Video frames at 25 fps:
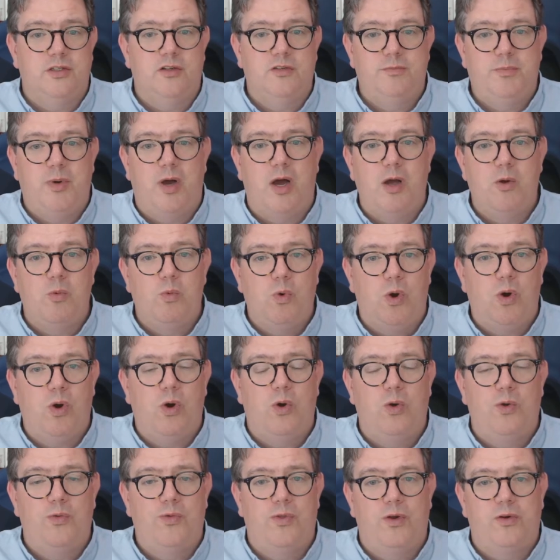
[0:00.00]
of by what
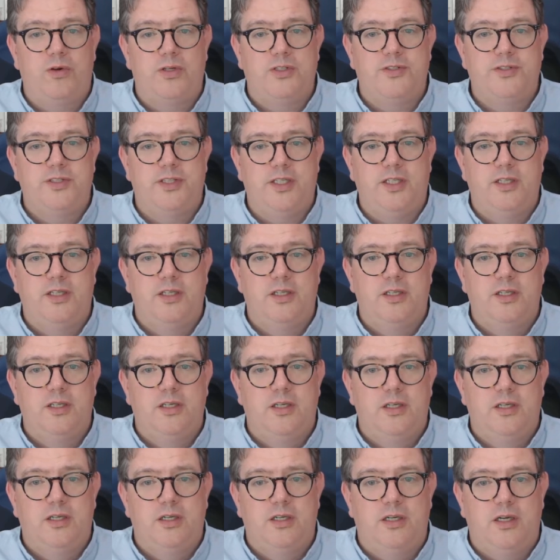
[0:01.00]
authority
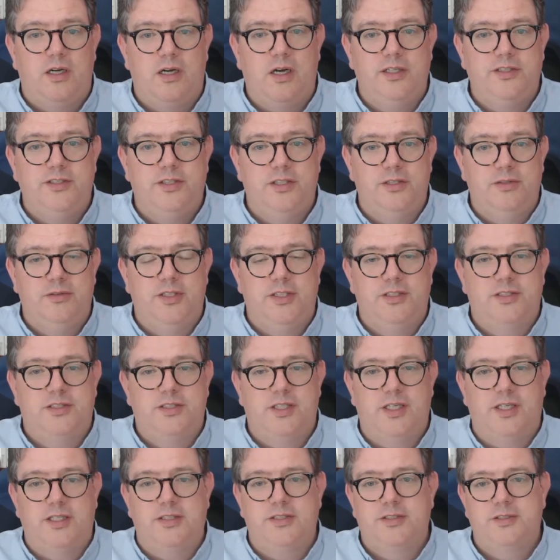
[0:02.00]
I do these
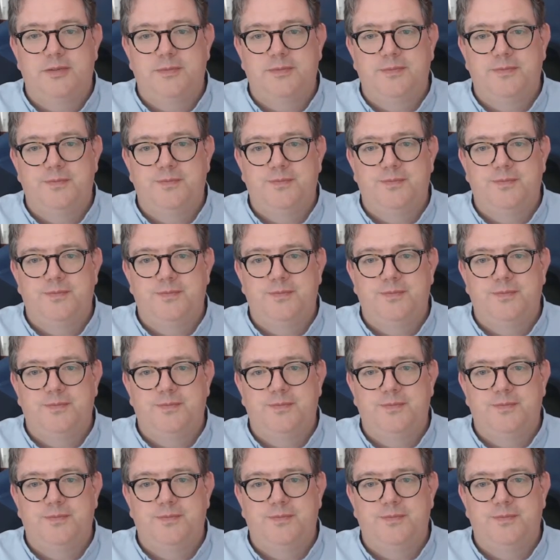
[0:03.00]
things.